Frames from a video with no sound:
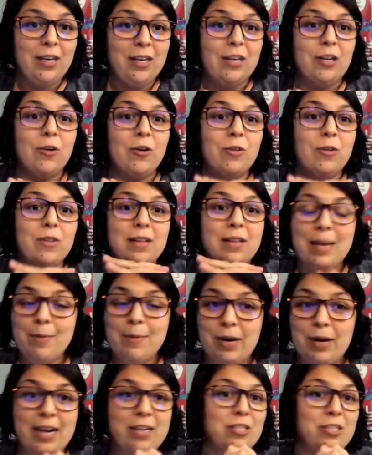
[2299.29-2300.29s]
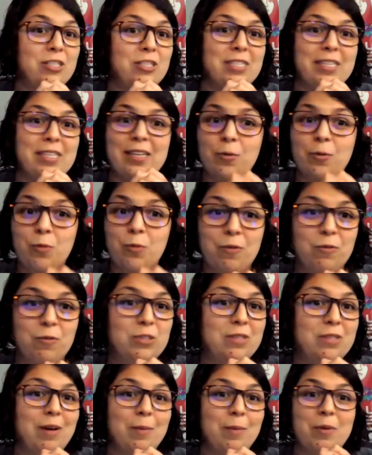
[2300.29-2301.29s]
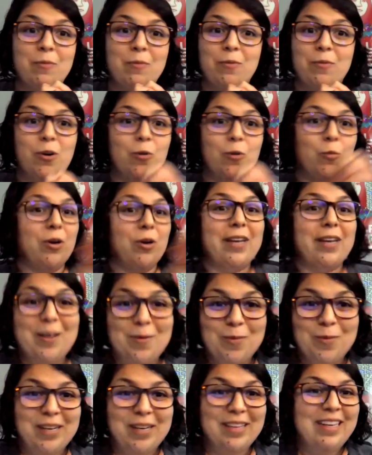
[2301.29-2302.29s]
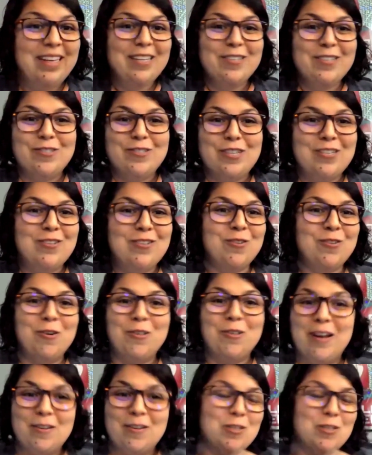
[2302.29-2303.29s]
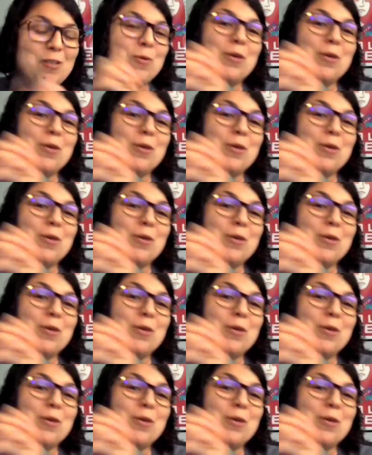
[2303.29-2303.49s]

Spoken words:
You know, the labor agency and workforce development board working with strategic growth council,